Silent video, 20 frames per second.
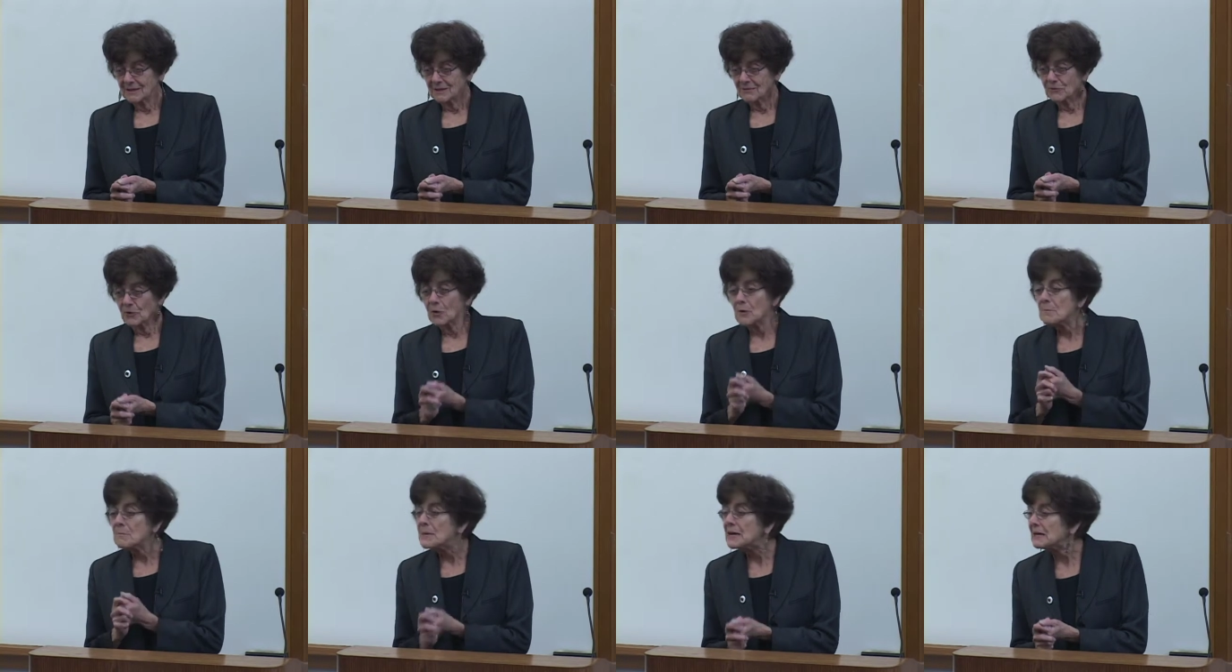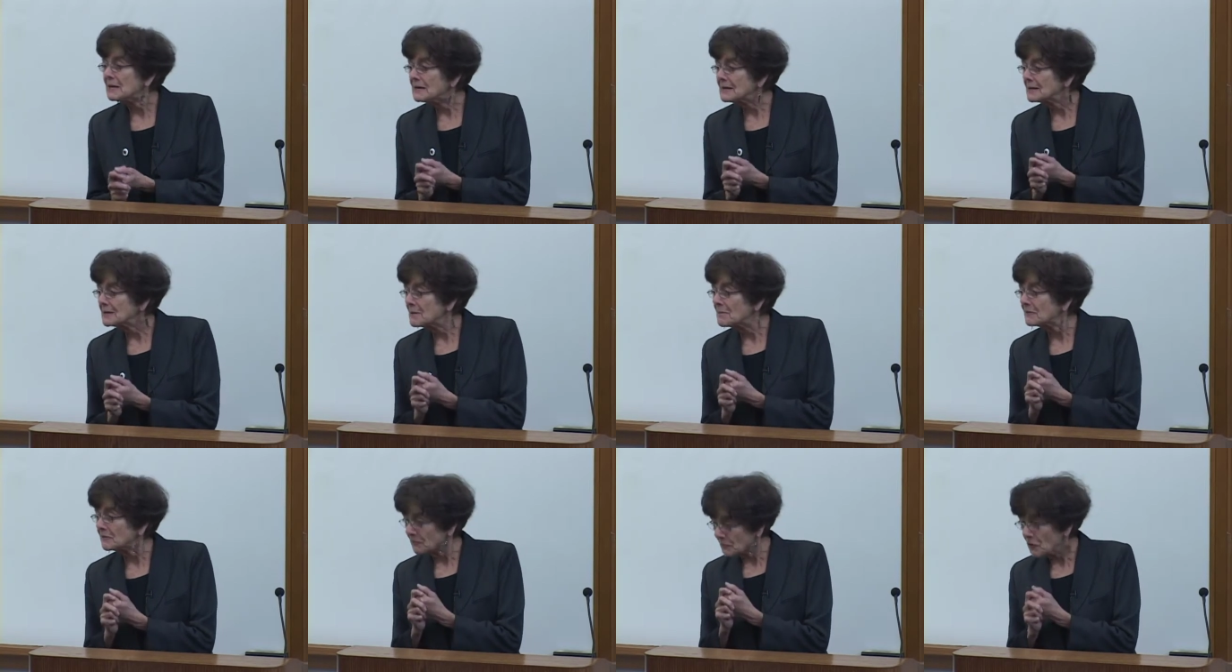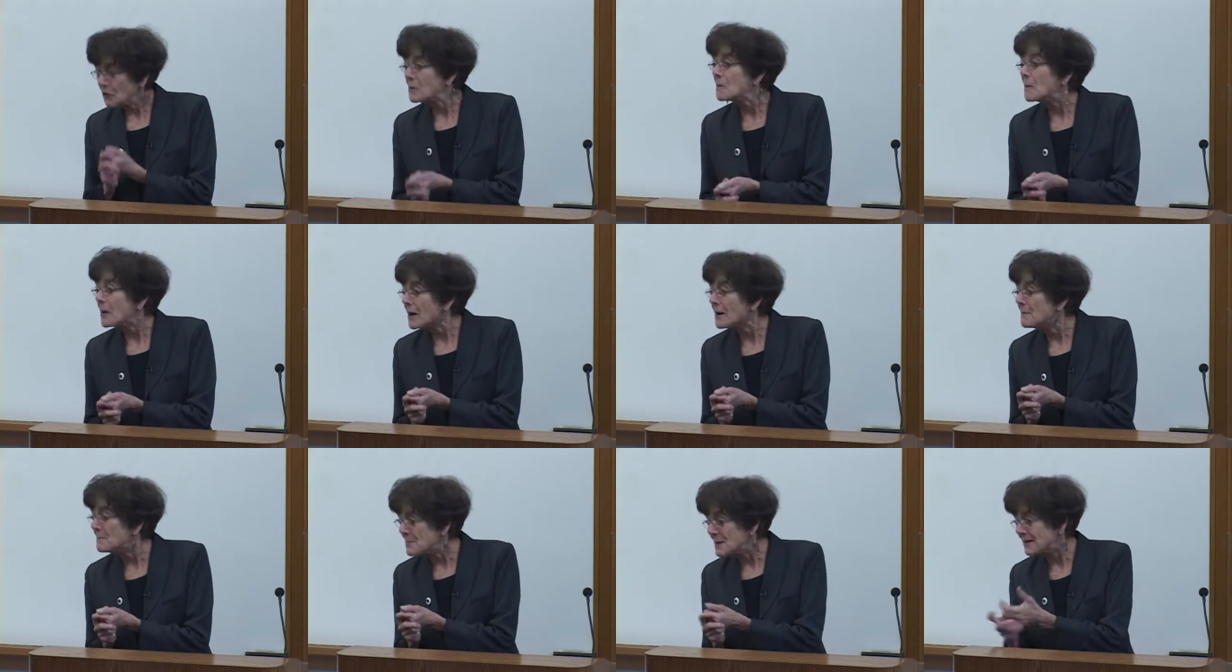for immediate, for
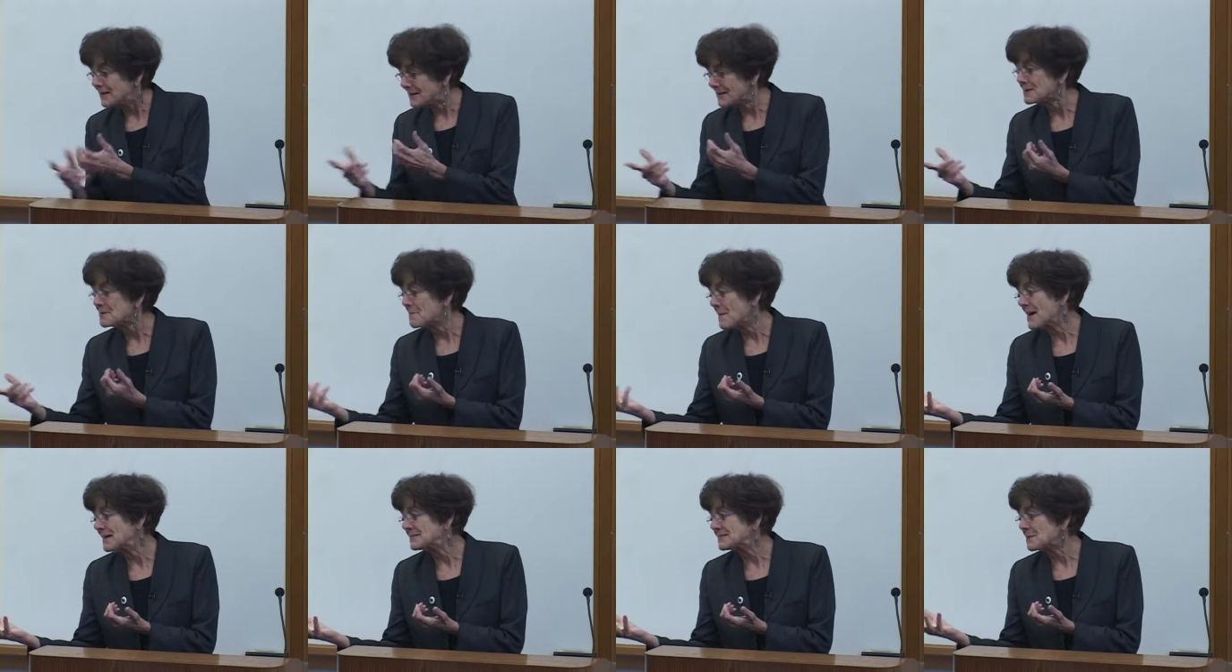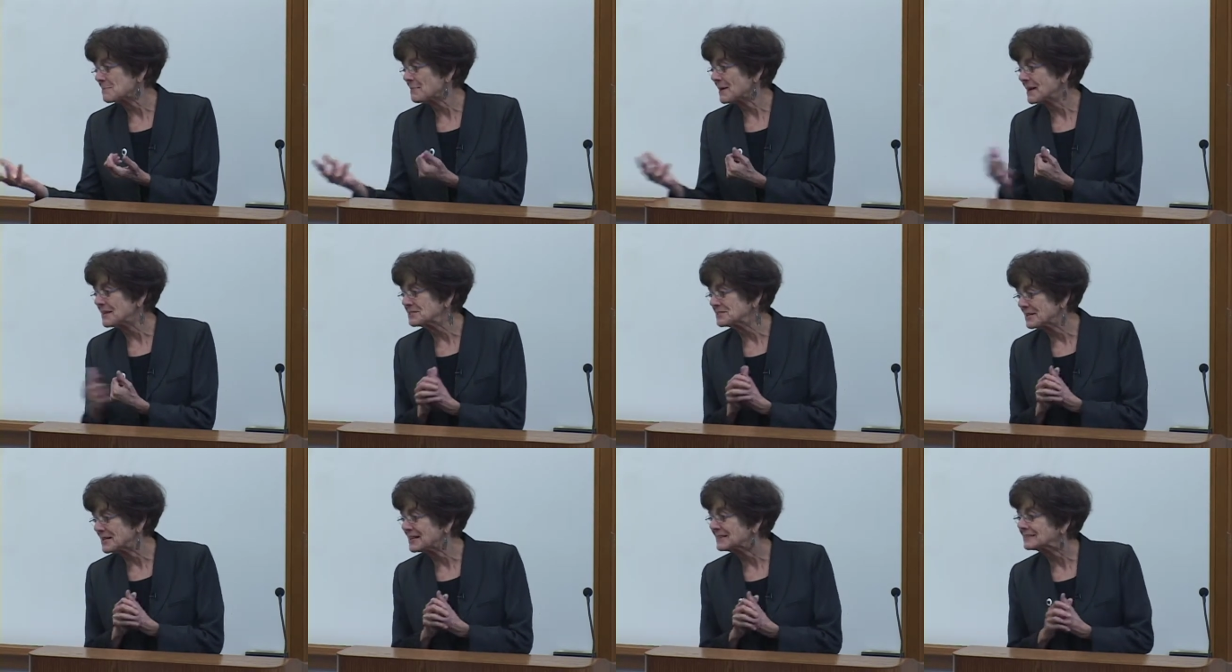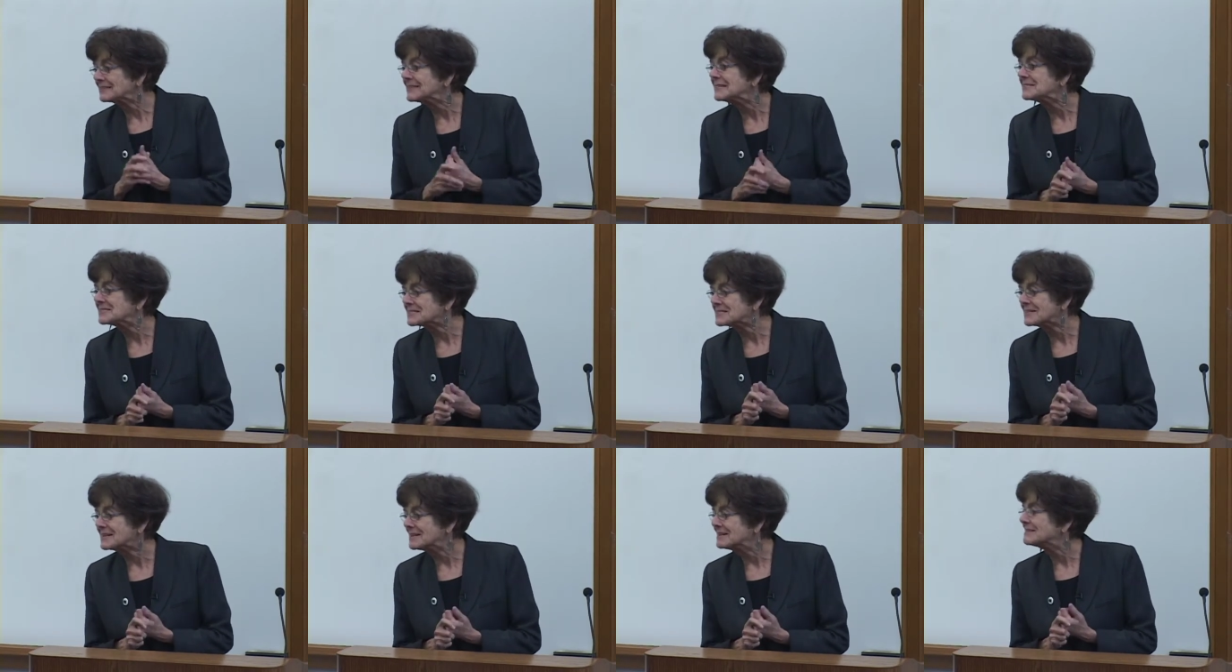immediate emancipation, at
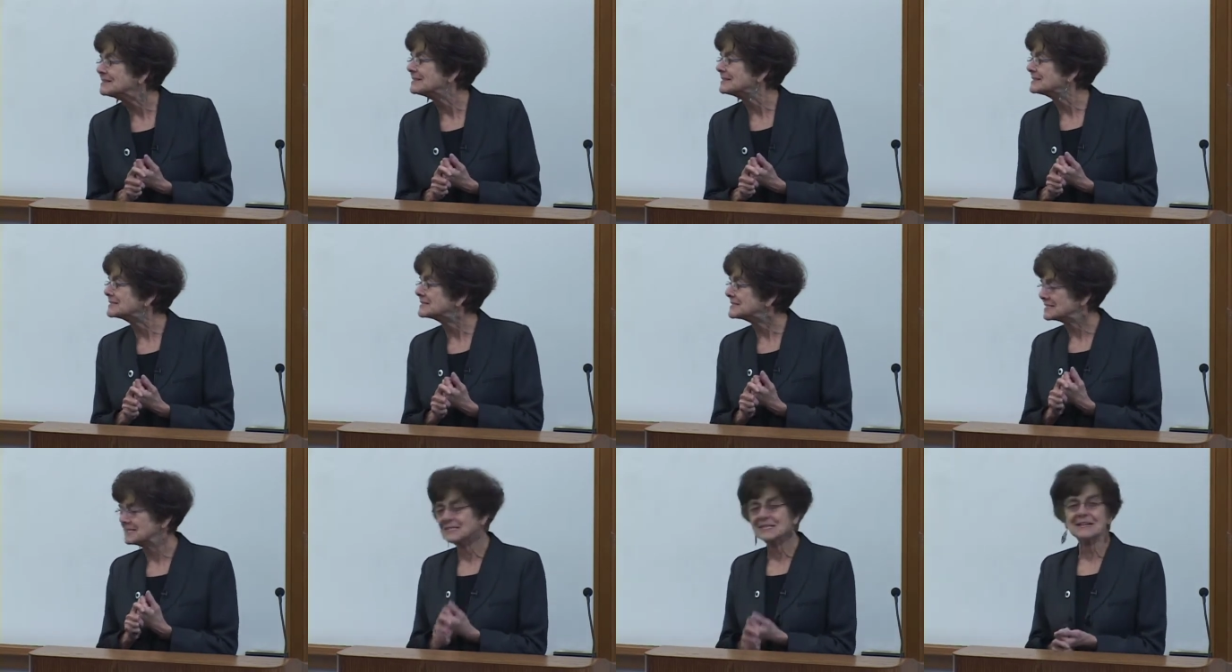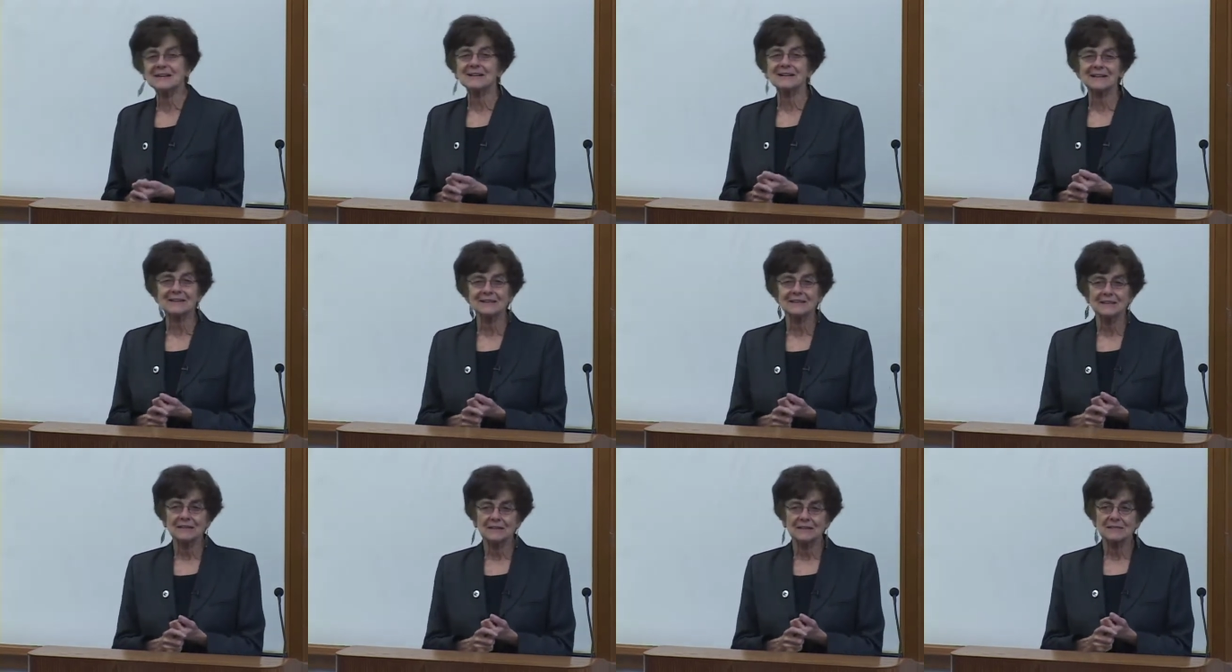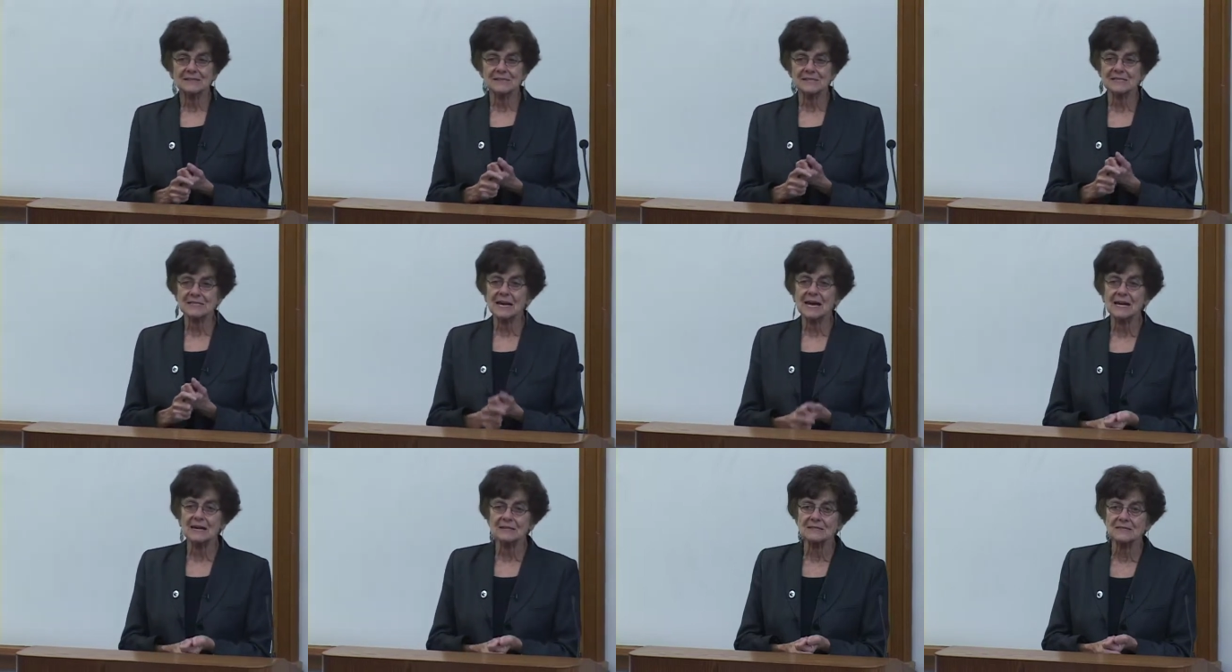least in the seceding
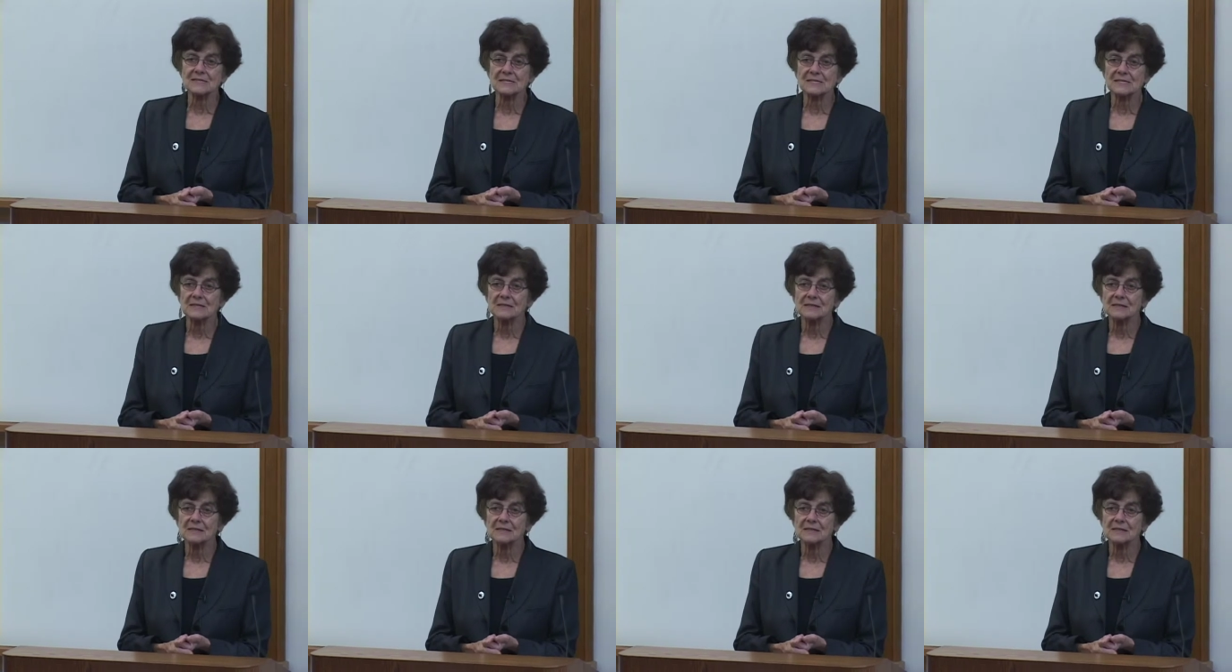states.